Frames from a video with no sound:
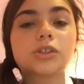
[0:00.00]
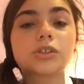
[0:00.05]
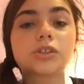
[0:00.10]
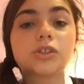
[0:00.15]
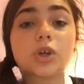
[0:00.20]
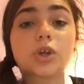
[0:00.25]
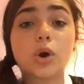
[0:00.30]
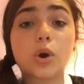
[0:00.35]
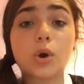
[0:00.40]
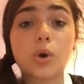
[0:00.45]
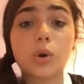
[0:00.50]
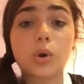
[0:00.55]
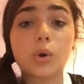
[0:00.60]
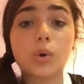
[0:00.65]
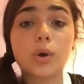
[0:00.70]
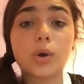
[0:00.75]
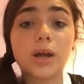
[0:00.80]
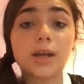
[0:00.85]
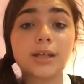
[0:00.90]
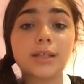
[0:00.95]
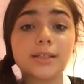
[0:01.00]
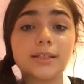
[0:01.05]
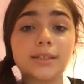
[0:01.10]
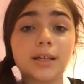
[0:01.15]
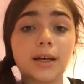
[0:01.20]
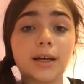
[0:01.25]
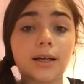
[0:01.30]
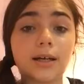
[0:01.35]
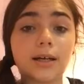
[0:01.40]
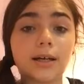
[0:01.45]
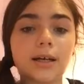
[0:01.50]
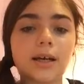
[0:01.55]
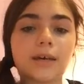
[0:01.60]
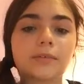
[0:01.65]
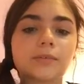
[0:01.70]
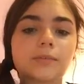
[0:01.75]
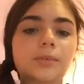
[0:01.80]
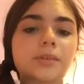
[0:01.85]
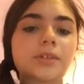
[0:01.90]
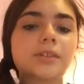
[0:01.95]
so yeah, I
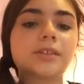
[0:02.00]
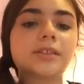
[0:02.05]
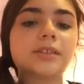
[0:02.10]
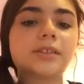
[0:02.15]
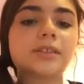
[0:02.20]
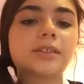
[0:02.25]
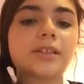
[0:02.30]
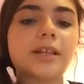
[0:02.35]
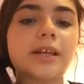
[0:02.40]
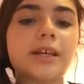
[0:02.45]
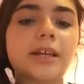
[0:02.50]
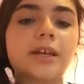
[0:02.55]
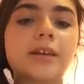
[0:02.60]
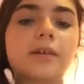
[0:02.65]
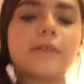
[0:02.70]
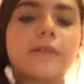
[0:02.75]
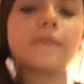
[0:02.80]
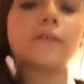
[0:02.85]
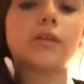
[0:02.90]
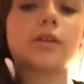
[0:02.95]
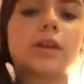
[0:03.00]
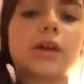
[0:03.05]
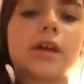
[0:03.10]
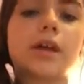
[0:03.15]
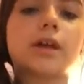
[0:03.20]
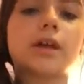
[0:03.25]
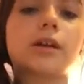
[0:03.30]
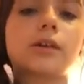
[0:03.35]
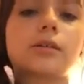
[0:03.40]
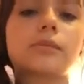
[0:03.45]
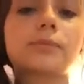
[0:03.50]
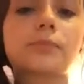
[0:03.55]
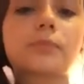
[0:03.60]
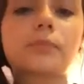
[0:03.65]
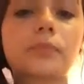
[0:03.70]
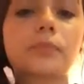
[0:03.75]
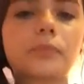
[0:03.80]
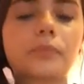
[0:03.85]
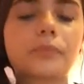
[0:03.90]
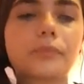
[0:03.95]
have to wear this sling for like
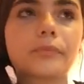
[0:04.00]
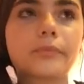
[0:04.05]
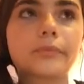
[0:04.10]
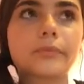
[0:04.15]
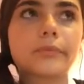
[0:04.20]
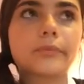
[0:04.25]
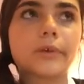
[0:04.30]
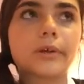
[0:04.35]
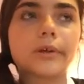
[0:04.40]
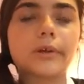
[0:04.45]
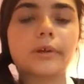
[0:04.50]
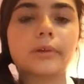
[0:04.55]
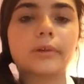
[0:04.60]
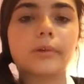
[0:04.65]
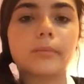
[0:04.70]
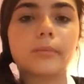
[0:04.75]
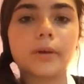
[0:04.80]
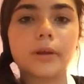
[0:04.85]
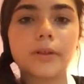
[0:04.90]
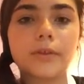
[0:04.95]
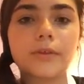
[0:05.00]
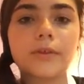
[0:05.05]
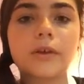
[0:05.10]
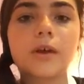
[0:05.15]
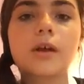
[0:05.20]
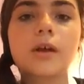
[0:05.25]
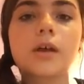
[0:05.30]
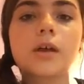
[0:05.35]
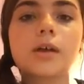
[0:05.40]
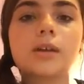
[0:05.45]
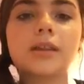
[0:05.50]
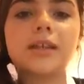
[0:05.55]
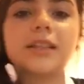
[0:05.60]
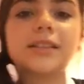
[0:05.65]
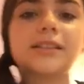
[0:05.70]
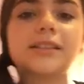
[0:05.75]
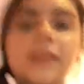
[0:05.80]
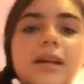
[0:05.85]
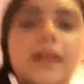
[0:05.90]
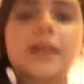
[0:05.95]
I don't know a month. They
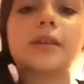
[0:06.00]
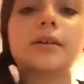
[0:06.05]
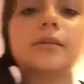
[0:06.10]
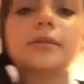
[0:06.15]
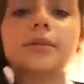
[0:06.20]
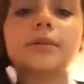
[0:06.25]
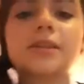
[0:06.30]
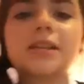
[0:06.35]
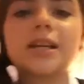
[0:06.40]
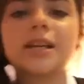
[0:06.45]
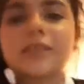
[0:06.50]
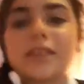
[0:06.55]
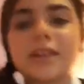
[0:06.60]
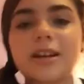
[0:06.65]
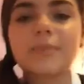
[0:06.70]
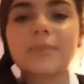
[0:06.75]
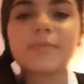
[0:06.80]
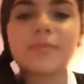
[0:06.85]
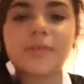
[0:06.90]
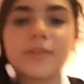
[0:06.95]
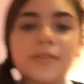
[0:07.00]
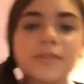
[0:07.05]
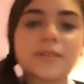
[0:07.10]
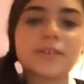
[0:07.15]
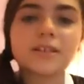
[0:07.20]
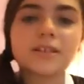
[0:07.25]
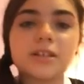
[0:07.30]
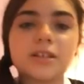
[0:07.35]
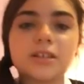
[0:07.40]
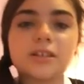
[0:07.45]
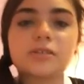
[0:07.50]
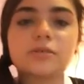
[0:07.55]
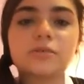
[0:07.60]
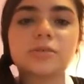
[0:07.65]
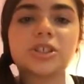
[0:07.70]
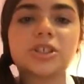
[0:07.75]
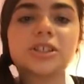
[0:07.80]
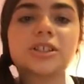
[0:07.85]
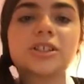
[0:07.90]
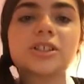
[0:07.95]
said it would take like a month to heal,
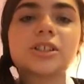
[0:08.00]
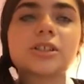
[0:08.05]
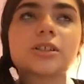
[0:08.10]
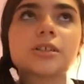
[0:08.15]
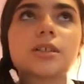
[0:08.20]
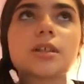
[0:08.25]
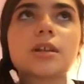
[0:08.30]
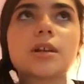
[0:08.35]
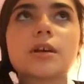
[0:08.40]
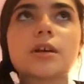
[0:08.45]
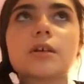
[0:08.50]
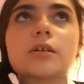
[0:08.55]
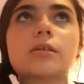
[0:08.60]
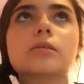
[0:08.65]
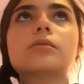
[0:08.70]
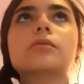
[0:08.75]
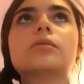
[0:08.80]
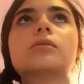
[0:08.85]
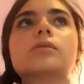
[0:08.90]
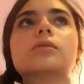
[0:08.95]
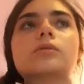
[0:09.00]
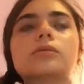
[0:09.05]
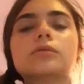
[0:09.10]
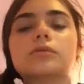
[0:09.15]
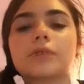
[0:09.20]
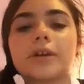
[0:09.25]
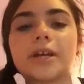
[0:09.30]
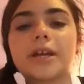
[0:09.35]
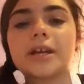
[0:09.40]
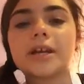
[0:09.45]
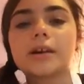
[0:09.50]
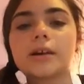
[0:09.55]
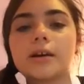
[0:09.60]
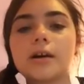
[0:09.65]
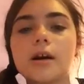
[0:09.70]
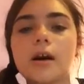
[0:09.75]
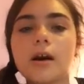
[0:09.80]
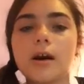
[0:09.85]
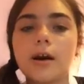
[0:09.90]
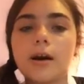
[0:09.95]
which is just you know great.
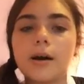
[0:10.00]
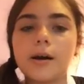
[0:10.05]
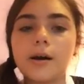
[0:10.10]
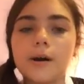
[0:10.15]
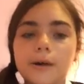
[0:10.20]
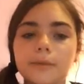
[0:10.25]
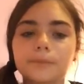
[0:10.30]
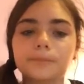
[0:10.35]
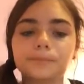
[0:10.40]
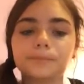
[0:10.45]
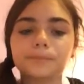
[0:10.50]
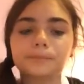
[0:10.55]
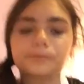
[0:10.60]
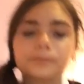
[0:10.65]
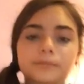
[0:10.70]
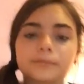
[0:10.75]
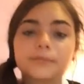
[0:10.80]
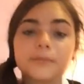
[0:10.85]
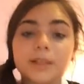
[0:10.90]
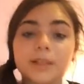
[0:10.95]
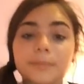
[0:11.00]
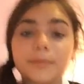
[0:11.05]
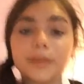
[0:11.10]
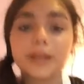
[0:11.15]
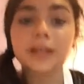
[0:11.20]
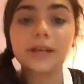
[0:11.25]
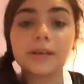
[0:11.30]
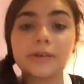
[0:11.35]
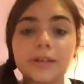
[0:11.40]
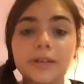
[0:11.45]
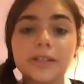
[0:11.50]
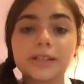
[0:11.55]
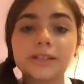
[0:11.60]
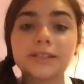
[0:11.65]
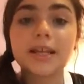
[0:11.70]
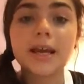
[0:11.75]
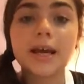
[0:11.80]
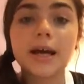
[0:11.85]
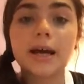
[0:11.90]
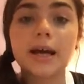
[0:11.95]
Um, but
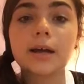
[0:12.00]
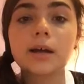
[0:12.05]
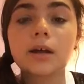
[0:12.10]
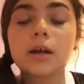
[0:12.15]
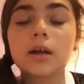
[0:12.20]
anyways, yeah.